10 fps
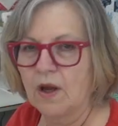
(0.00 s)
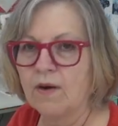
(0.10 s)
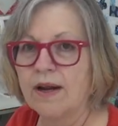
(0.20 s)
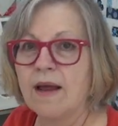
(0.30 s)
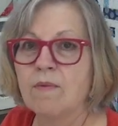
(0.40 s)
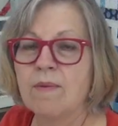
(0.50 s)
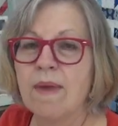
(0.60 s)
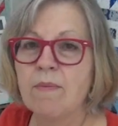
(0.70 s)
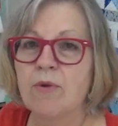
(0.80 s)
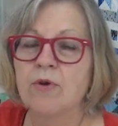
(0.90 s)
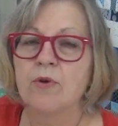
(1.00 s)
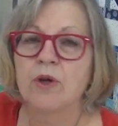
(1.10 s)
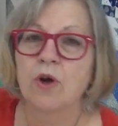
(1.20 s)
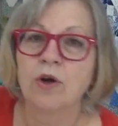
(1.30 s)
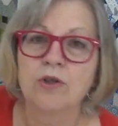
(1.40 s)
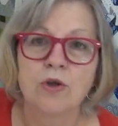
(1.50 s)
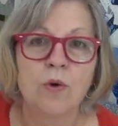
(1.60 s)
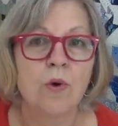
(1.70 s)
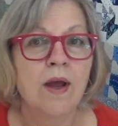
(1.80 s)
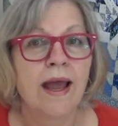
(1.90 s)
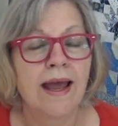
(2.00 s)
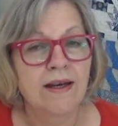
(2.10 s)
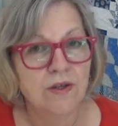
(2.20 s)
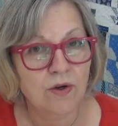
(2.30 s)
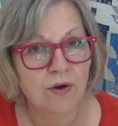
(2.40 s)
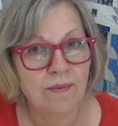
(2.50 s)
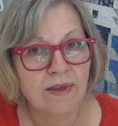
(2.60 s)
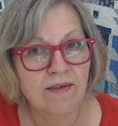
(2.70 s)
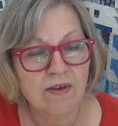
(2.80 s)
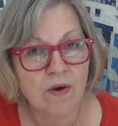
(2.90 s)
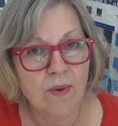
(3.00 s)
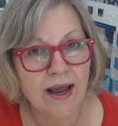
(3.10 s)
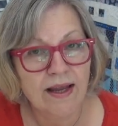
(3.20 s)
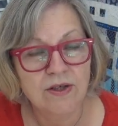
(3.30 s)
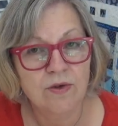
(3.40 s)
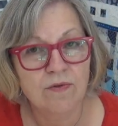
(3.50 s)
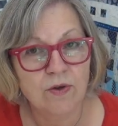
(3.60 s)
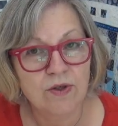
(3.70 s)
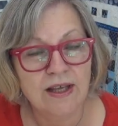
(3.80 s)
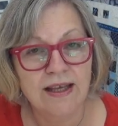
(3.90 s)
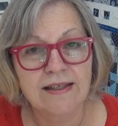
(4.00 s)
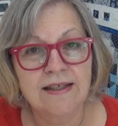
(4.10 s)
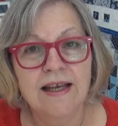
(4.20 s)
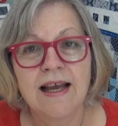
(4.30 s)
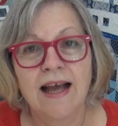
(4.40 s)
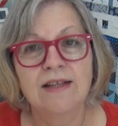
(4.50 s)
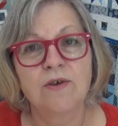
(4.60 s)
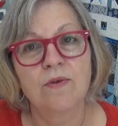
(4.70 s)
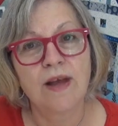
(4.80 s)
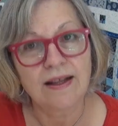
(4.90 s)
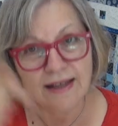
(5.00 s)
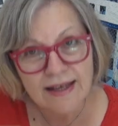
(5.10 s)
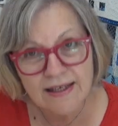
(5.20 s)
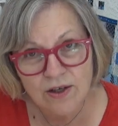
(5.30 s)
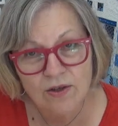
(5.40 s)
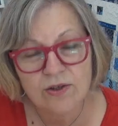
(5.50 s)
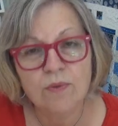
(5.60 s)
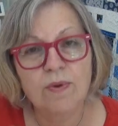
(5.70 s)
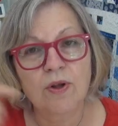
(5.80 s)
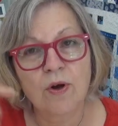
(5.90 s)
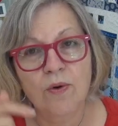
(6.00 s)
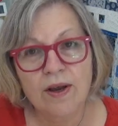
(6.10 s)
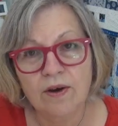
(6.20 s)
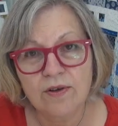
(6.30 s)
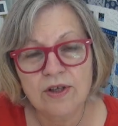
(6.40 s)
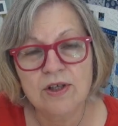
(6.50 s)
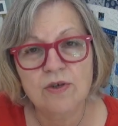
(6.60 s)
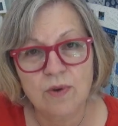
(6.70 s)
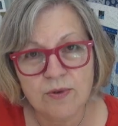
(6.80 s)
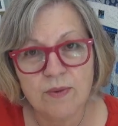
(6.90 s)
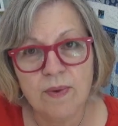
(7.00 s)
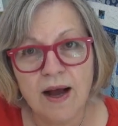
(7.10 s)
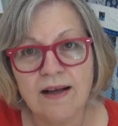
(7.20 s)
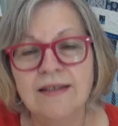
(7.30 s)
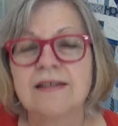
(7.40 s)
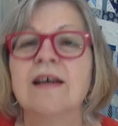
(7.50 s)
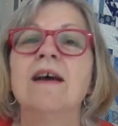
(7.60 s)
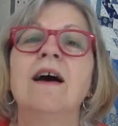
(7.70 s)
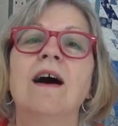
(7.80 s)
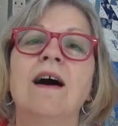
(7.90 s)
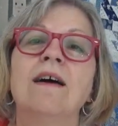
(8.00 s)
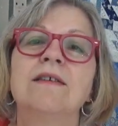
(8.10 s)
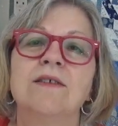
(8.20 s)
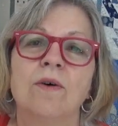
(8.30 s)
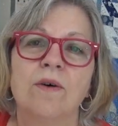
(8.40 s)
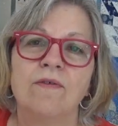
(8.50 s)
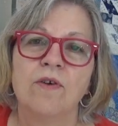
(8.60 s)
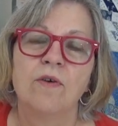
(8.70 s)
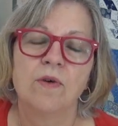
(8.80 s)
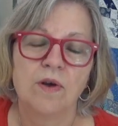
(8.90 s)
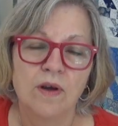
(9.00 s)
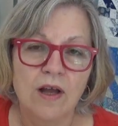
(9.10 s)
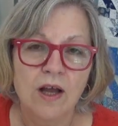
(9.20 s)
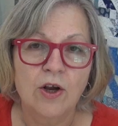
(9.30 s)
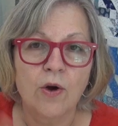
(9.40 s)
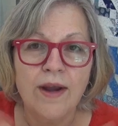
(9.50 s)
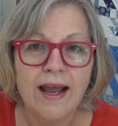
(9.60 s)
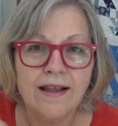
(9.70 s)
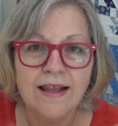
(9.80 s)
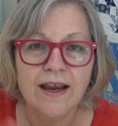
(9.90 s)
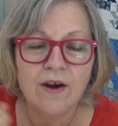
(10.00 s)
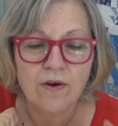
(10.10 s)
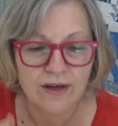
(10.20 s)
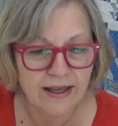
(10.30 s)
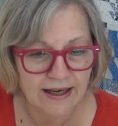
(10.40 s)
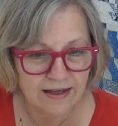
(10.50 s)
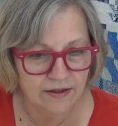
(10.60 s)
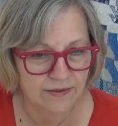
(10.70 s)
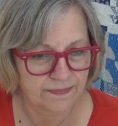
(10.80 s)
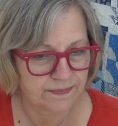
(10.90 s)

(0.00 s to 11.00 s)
all right, and remember you can also enter, I'm giving away two of those kits, and so that link is also below here in the description box. Uh, so if you go down there and get it.